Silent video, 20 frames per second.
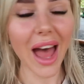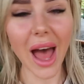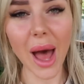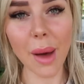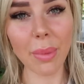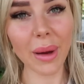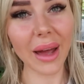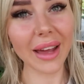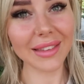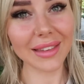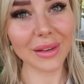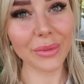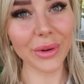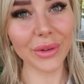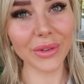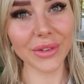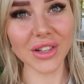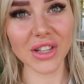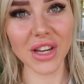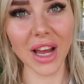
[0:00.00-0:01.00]
And Paisley
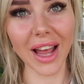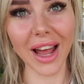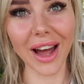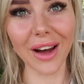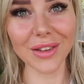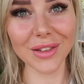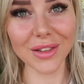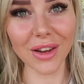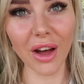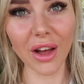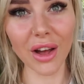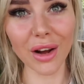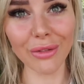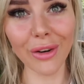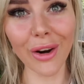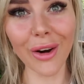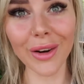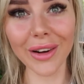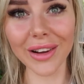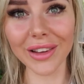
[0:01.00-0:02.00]
wants to check out Tiger
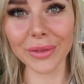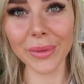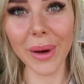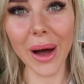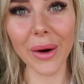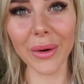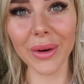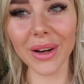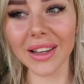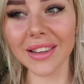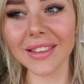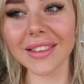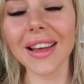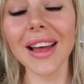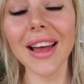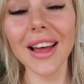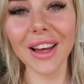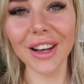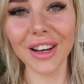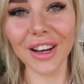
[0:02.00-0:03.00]
Rock as well, because
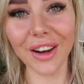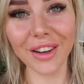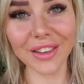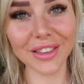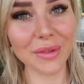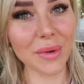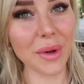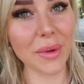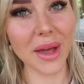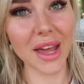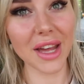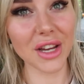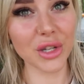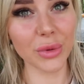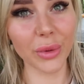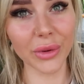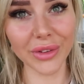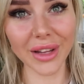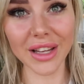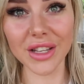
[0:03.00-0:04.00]
last time we were here
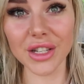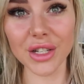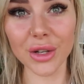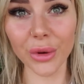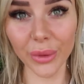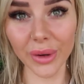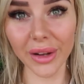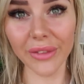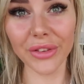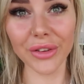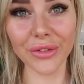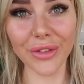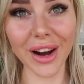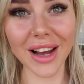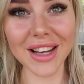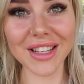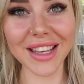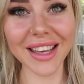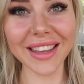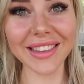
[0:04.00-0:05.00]
she wasn't actually tall enough to
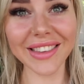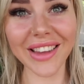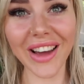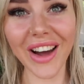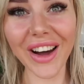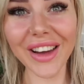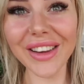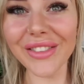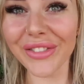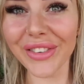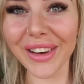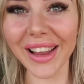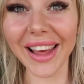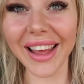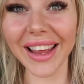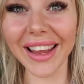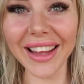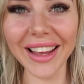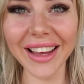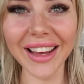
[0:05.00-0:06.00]
ride it, so
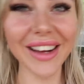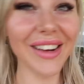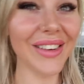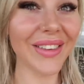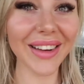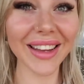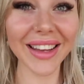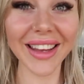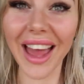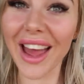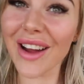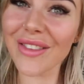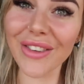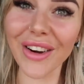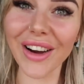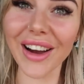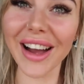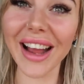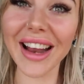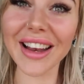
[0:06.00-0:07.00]
hopefully we can get a
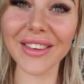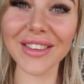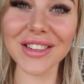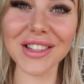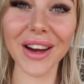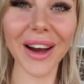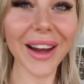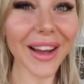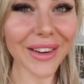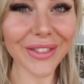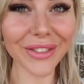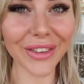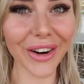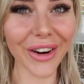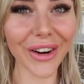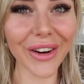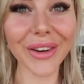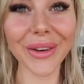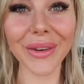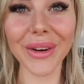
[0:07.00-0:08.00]
ride on Tiger
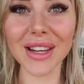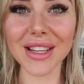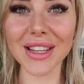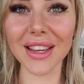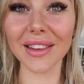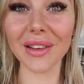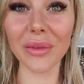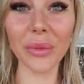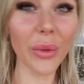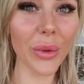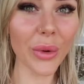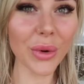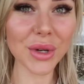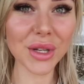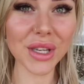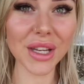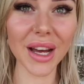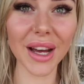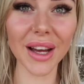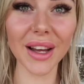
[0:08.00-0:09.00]
Rock, which is a
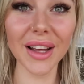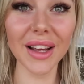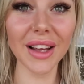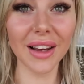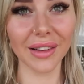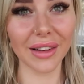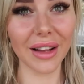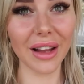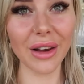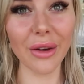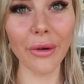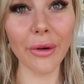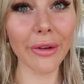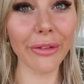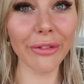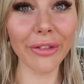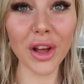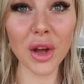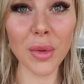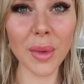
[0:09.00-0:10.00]
water like log
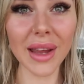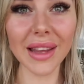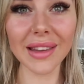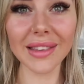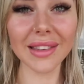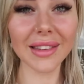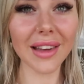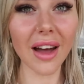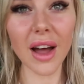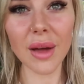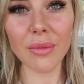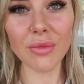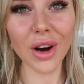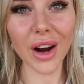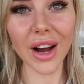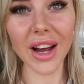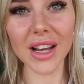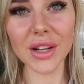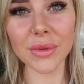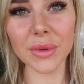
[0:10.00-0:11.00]
flume type
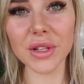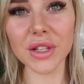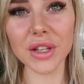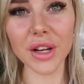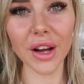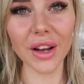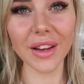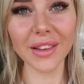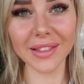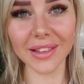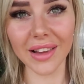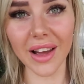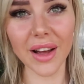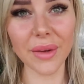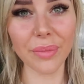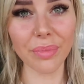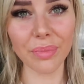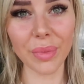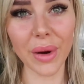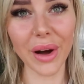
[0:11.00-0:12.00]
ride, which goes like
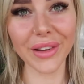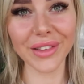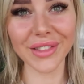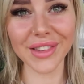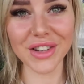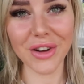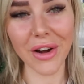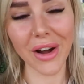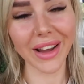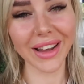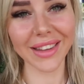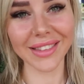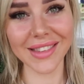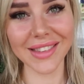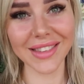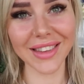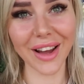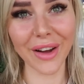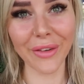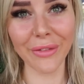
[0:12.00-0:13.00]
past the tigers
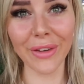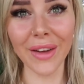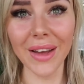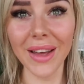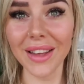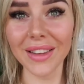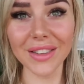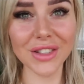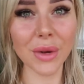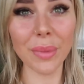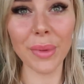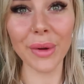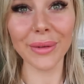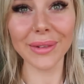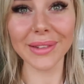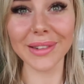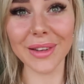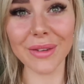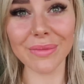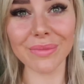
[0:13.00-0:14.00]
and stuff. It should be
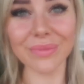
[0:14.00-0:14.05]
awesome.